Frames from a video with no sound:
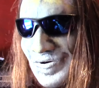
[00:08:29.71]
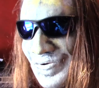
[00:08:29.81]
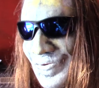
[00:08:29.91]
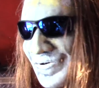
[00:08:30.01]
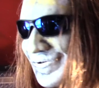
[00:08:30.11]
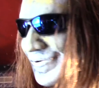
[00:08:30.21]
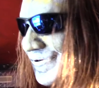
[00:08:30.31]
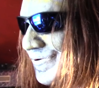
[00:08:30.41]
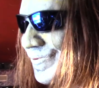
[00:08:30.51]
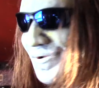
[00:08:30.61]
I wonder,
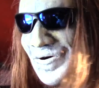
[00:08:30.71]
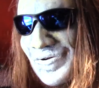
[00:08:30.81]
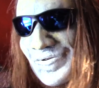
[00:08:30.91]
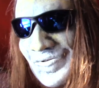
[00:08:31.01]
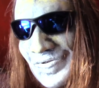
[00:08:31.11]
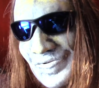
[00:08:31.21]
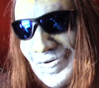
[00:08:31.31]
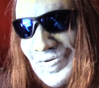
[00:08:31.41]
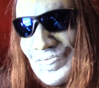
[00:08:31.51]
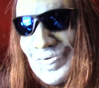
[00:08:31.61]
okay, why did this
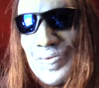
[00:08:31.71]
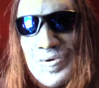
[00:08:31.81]
happen?